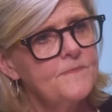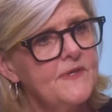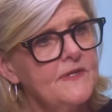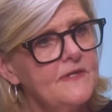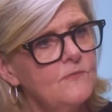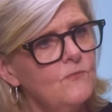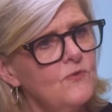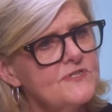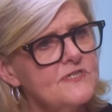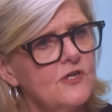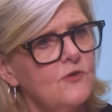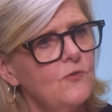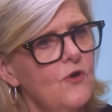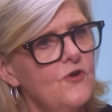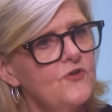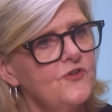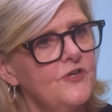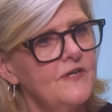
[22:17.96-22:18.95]
that it wasn't a
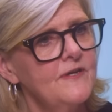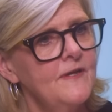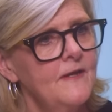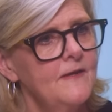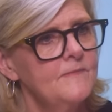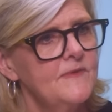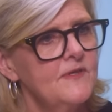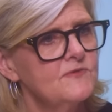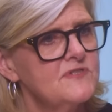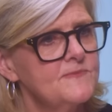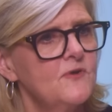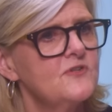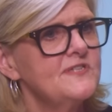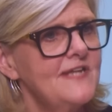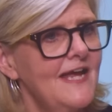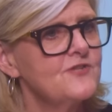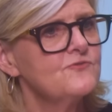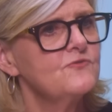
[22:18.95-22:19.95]
quota, that it was the
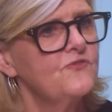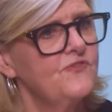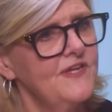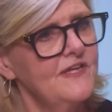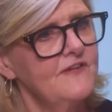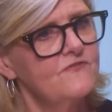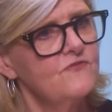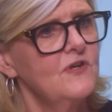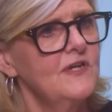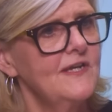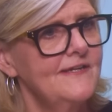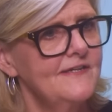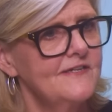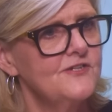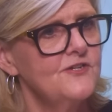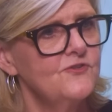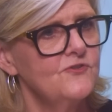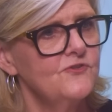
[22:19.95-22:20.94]
most natural thing for a
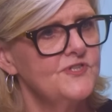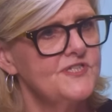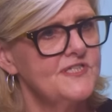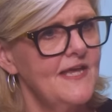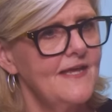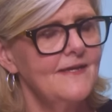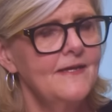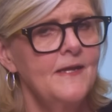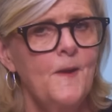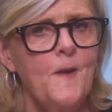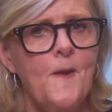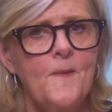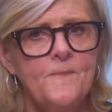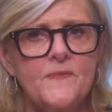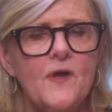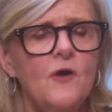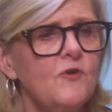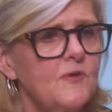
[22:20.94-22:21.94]
leader to do, to say,
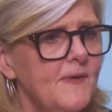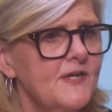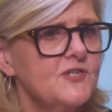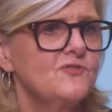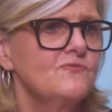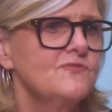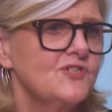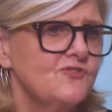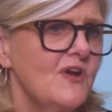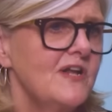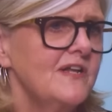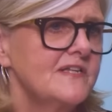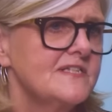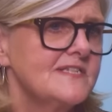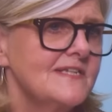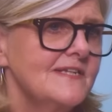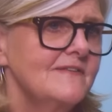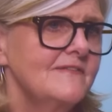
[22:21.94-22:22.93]
I want to make sure
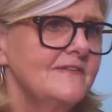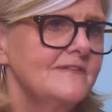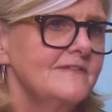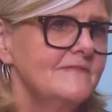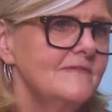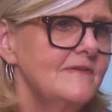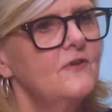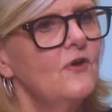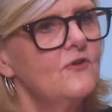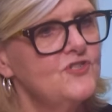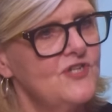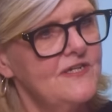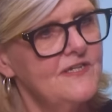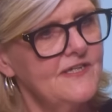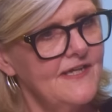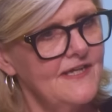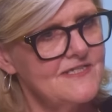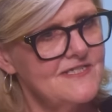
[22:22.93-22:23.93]
Australians see that no
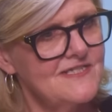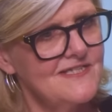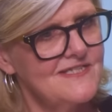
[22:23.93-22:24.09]
gender gets